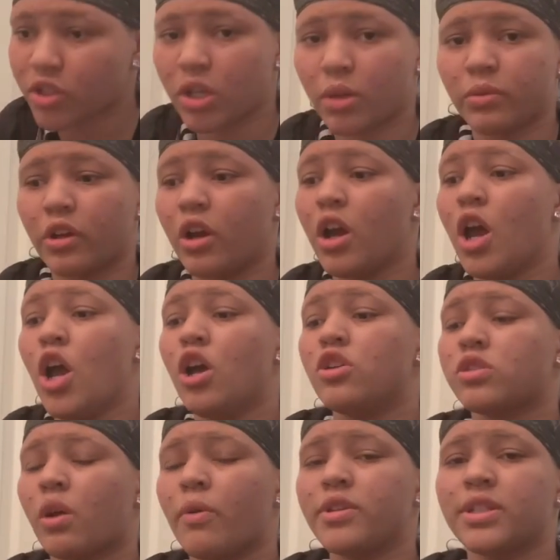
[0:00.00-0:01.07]
still up there.
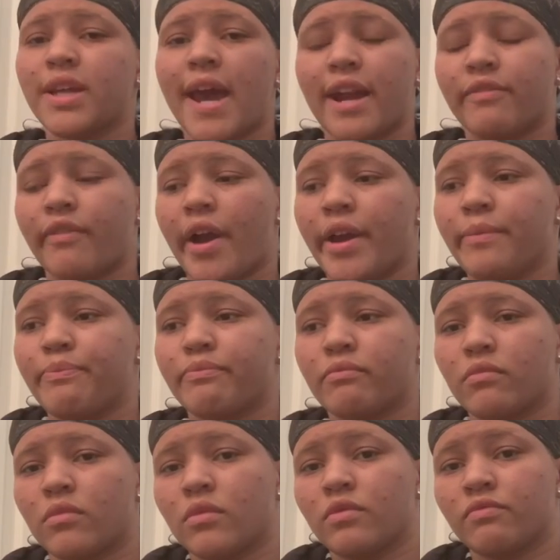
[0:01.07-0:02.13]
So recently I had a fight
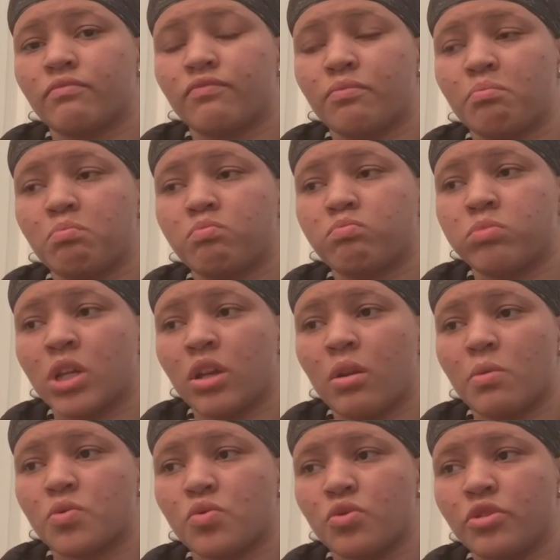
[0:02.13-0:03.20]
beginning
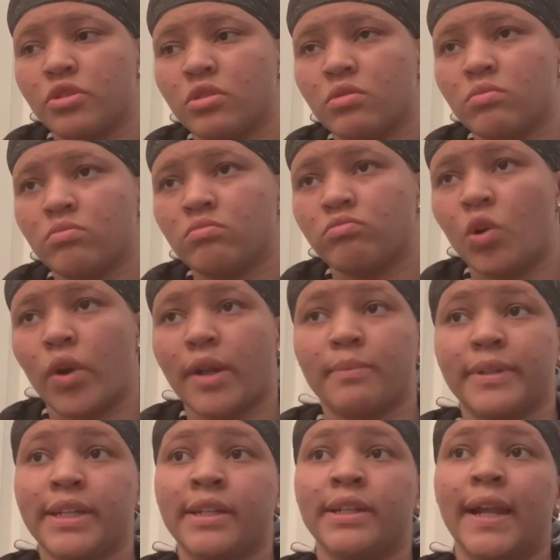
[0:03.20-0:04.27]
of school year. No, not
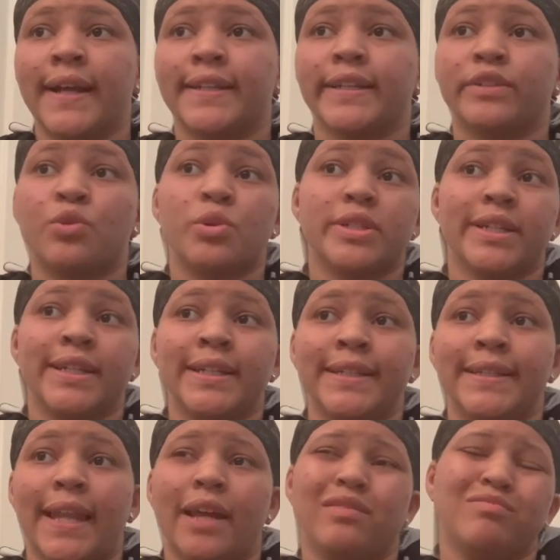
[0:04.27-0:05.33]
beginning, like towards the
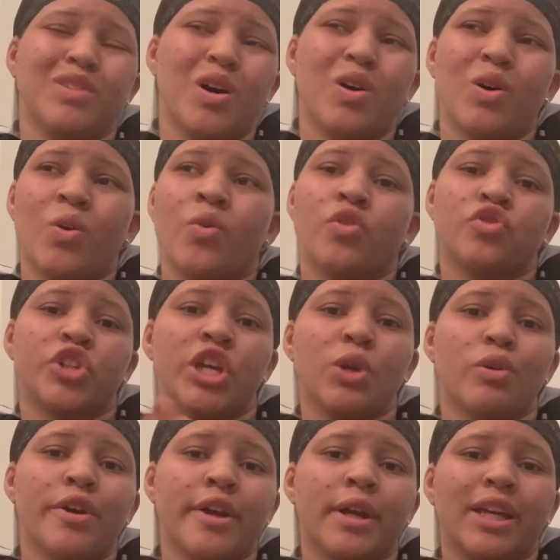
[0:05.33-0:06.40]
end. Like no,
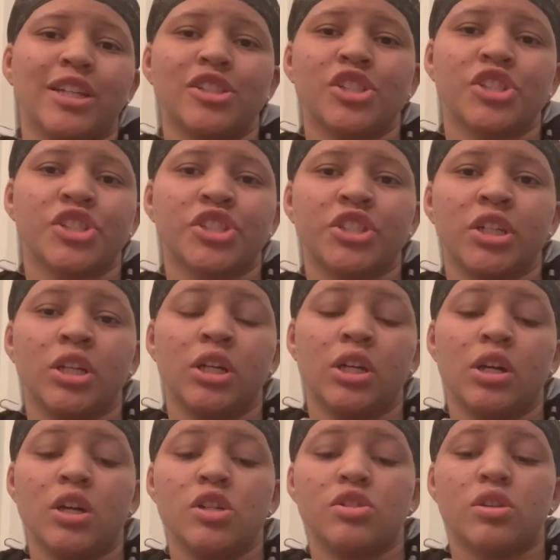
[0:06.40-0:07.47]
January-ish.
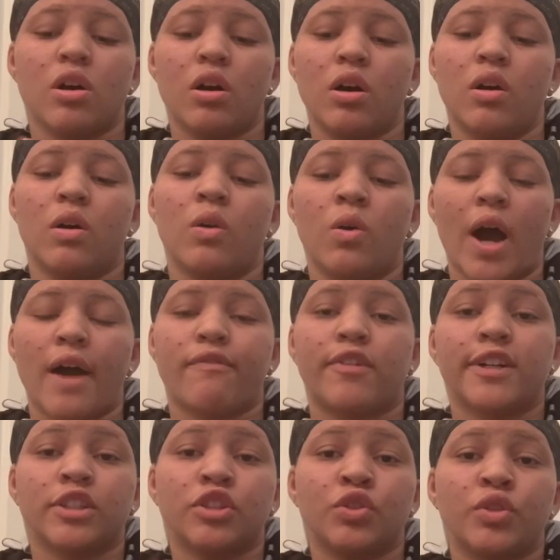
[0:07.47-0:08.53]
So I
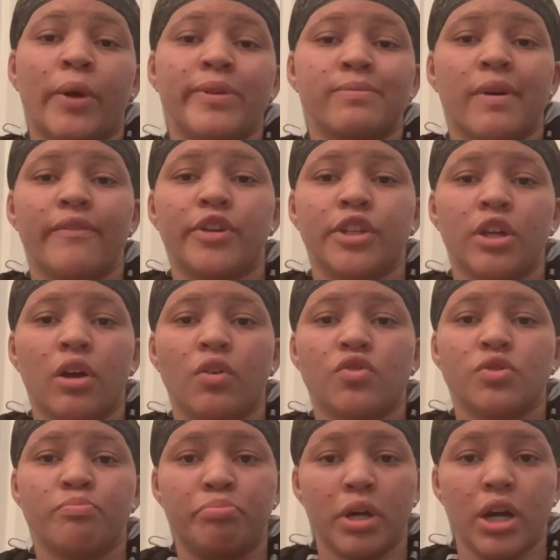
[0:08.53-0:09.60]
fought the dude that was my
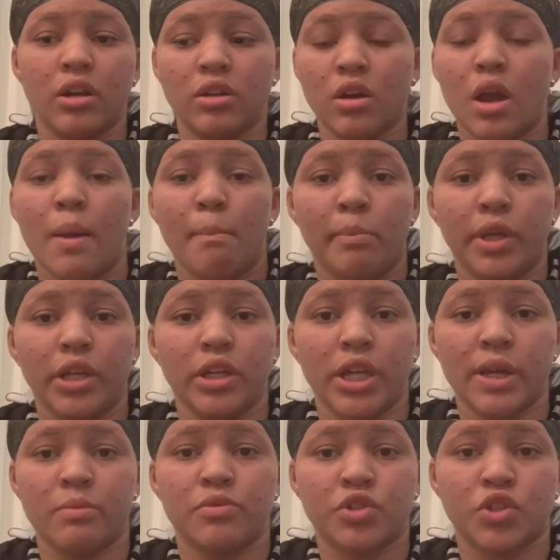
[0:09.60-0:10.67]
videos, but me and
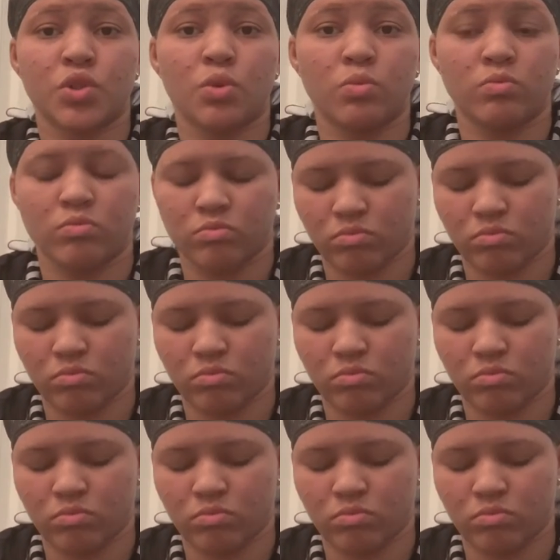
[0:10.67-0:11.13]
him still